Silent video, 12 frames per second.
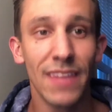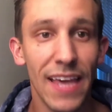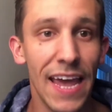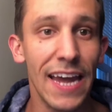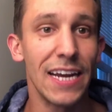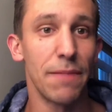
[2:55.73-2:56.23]

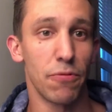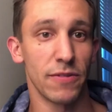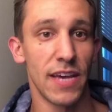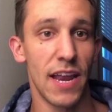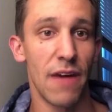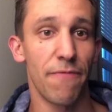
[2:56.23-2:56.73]

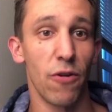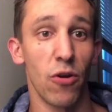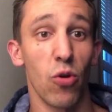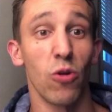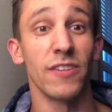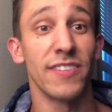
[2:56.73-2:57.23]
80% effort
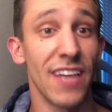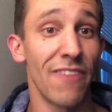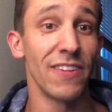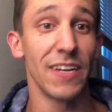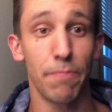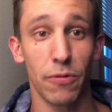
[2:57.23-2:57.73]
or a
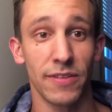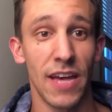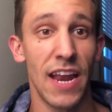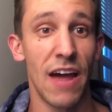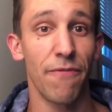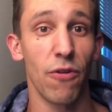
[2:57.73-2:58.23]

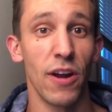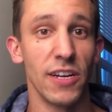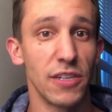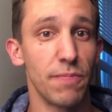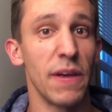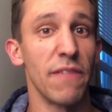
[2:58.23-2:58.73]
70% effort, and
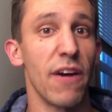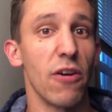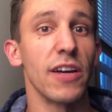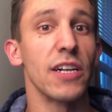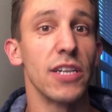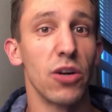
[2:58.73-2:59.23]
just being
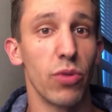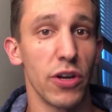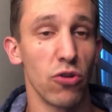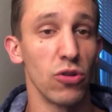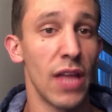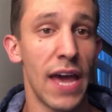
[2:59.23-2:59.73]
very clear with
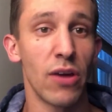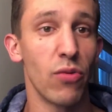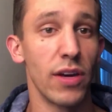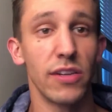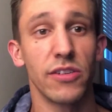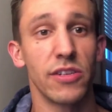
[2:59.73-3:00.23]
your
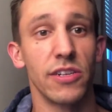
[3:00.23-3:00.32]
language to